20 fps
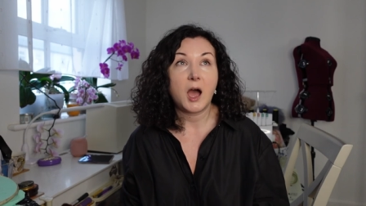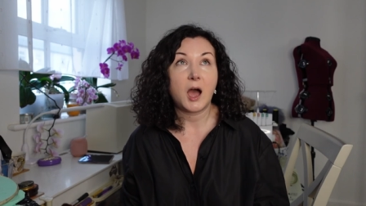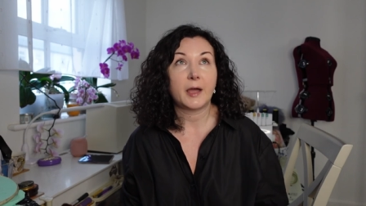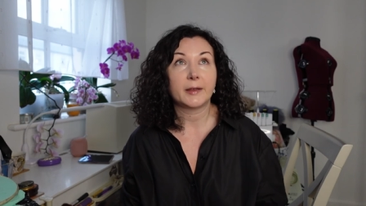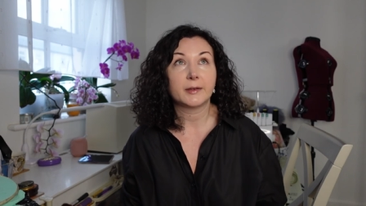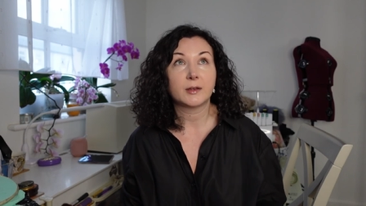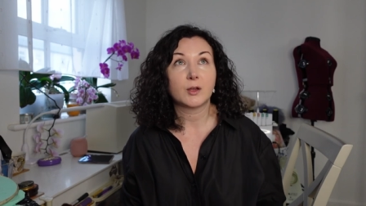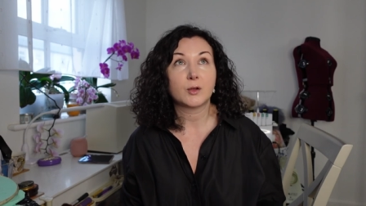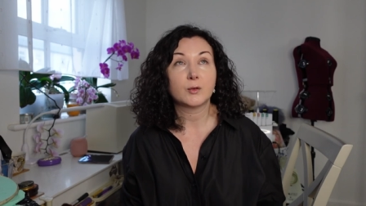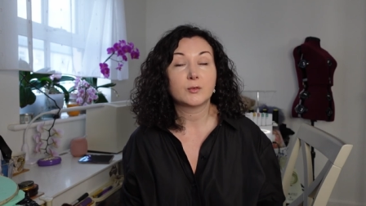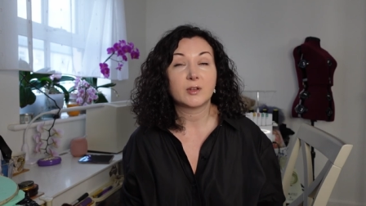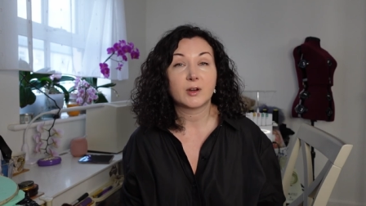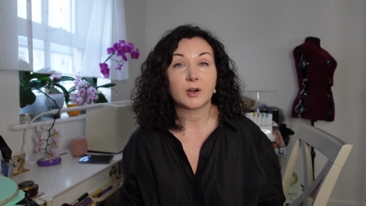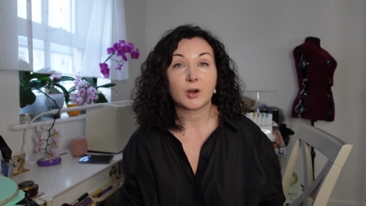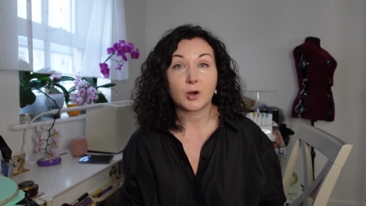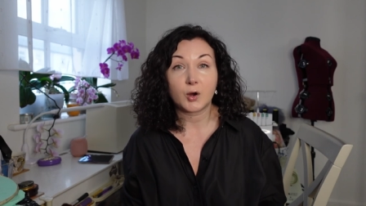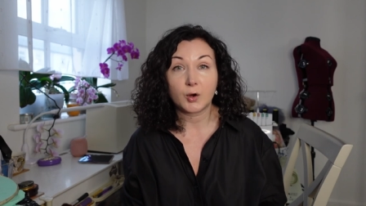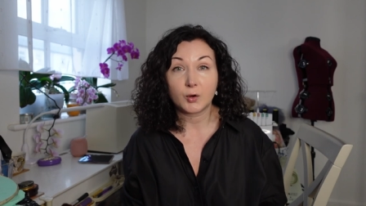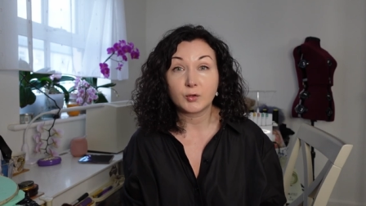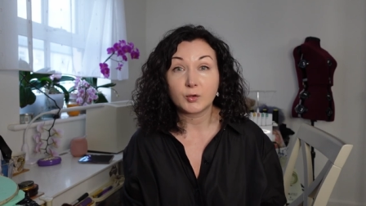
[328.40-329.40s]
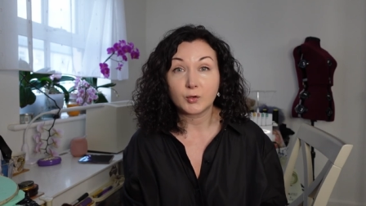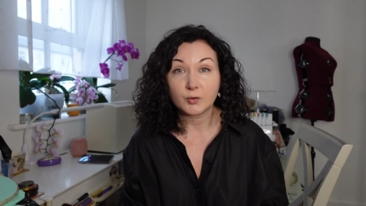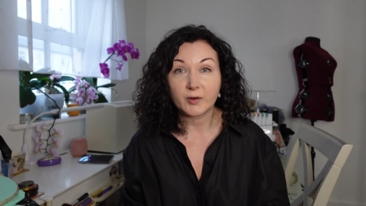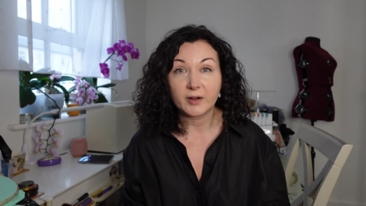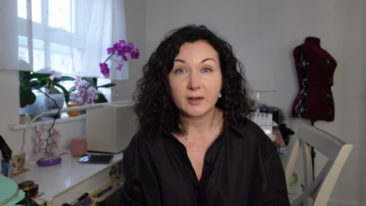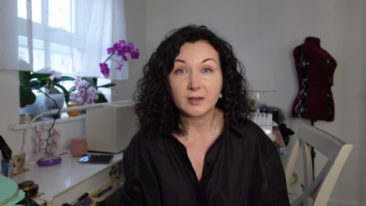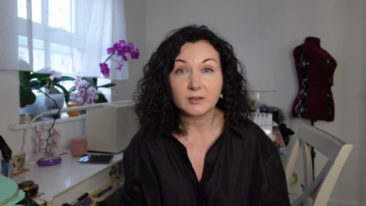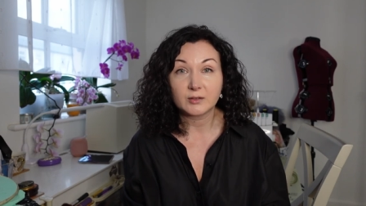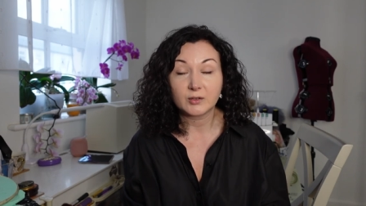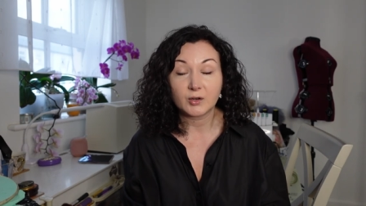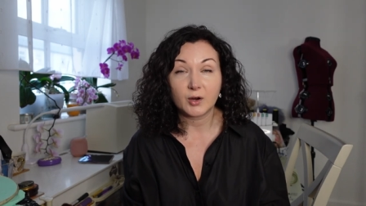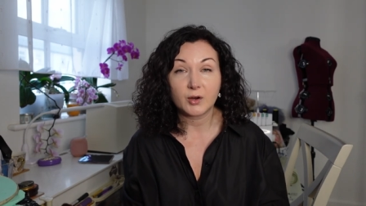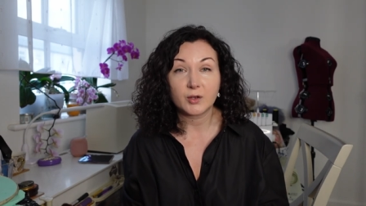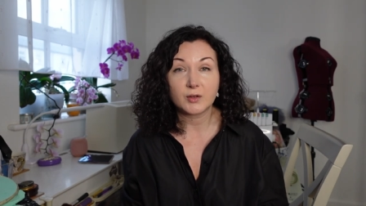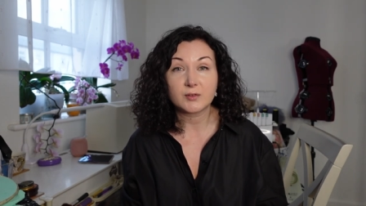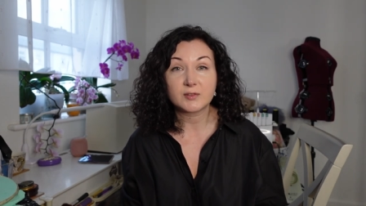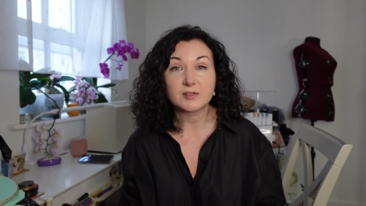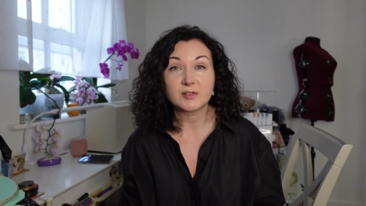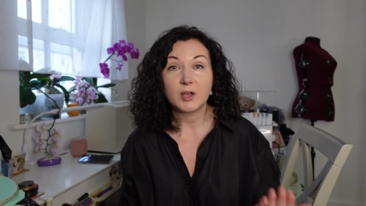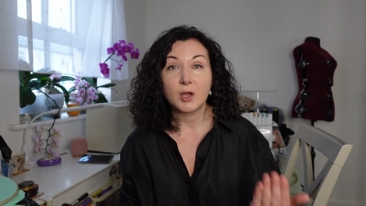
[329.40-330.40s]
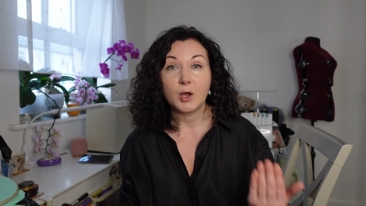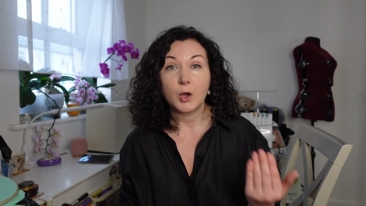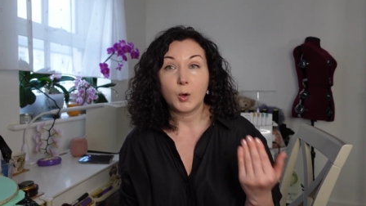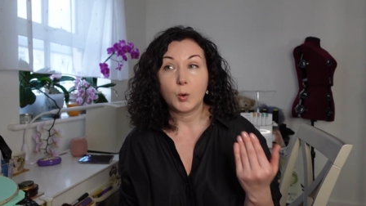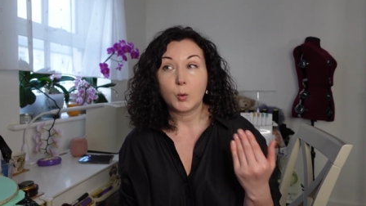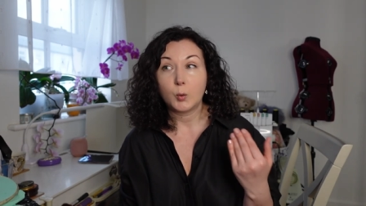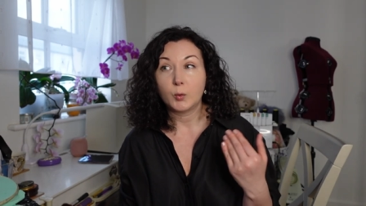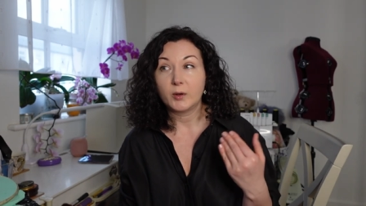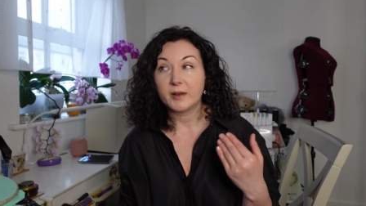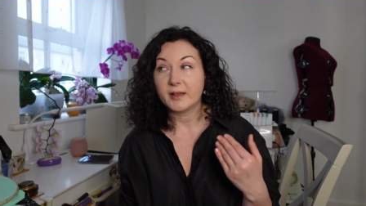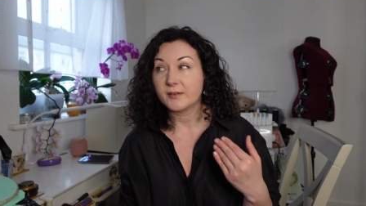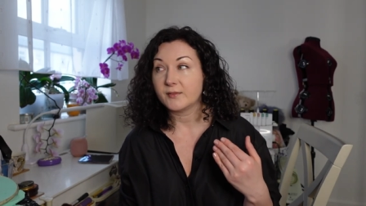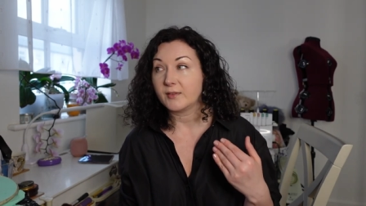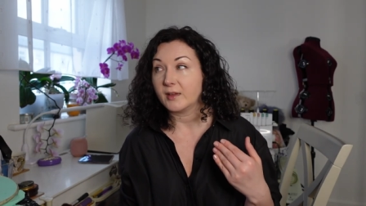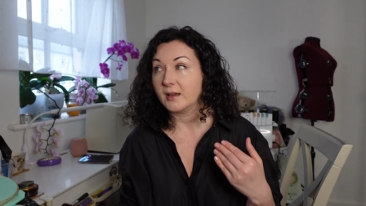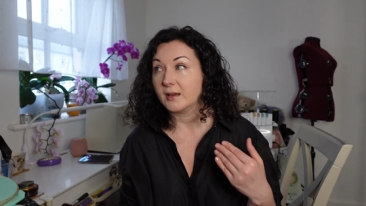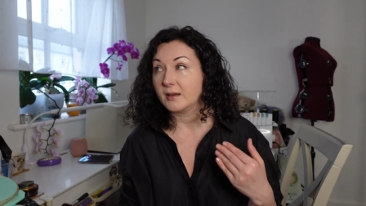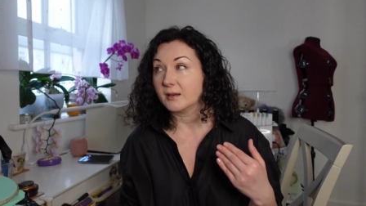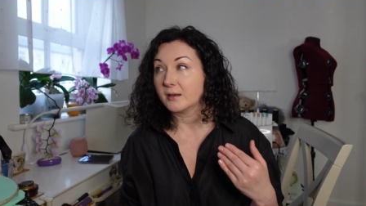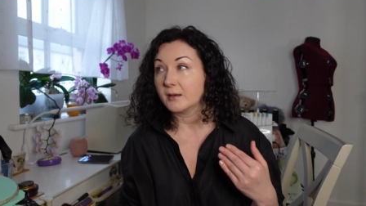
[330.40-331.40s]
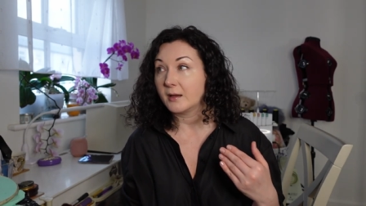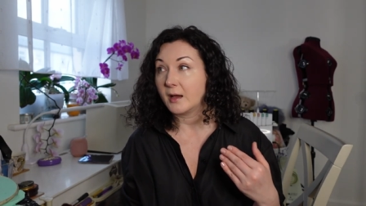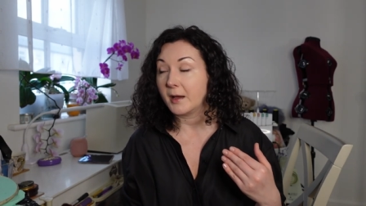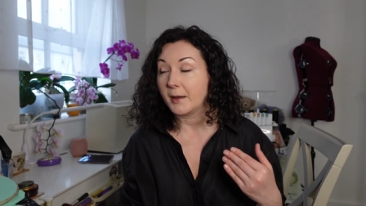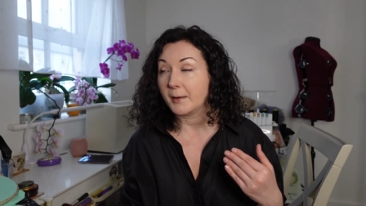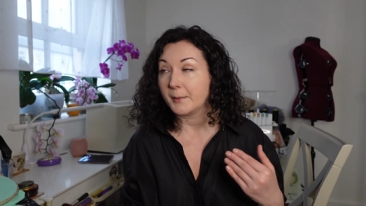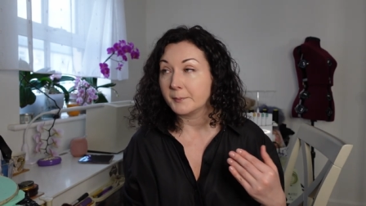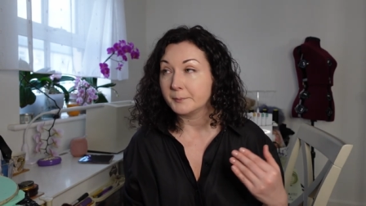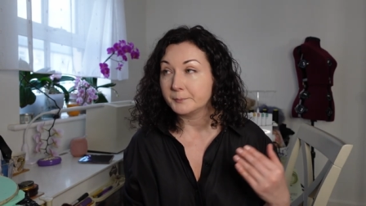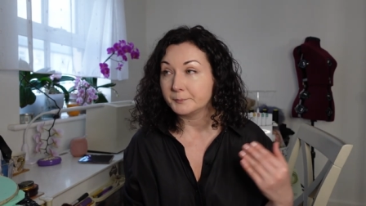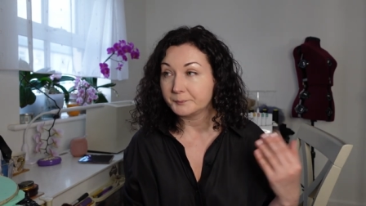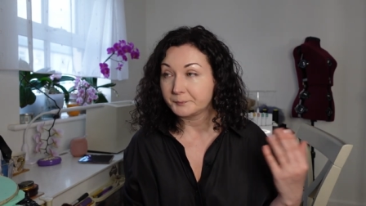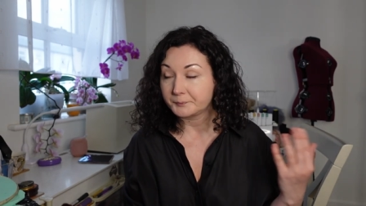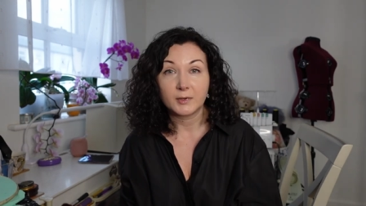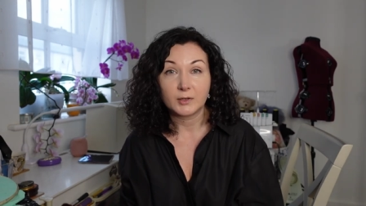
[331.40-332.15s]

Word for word: I know there are girl, Ukrainian girls who live in, um,